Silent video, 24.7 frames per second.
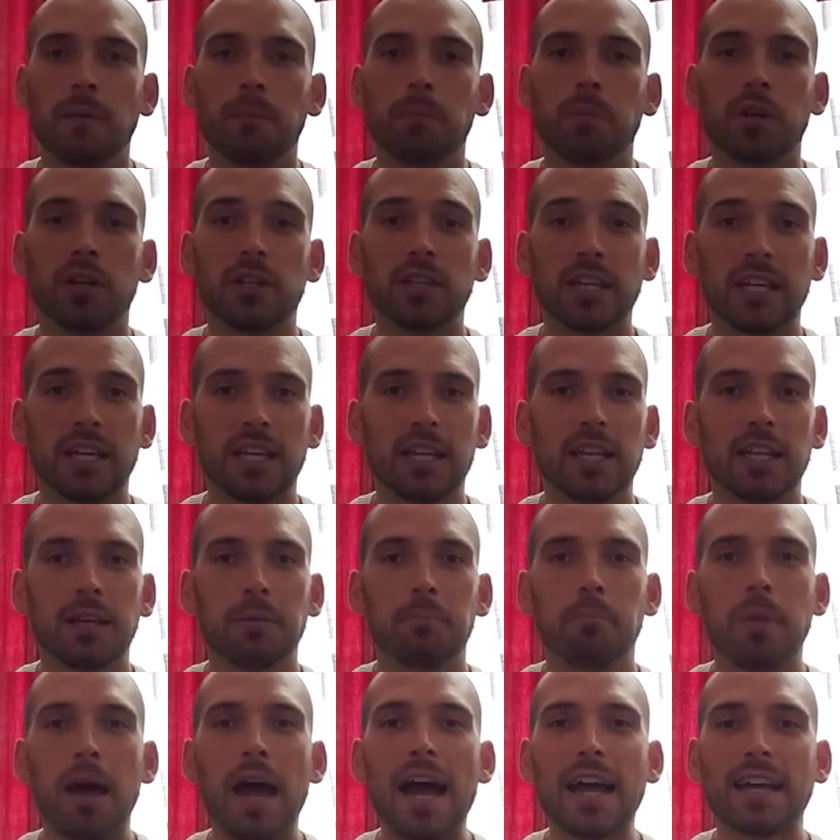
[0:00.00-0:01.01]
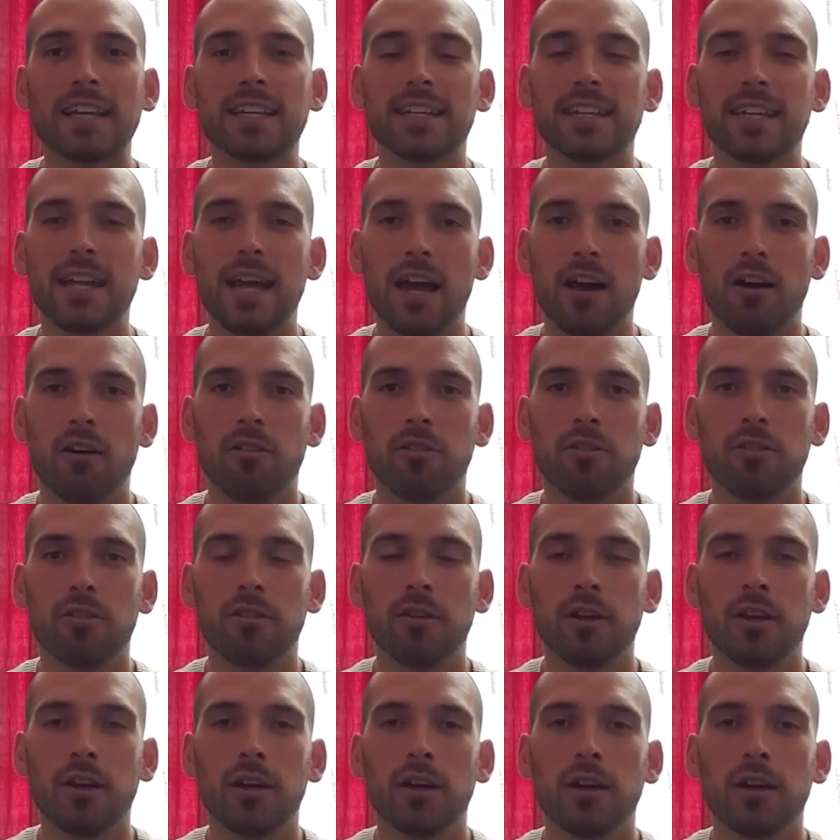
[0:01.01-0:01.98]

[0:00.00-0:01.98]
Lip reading: Putting the healing back in health.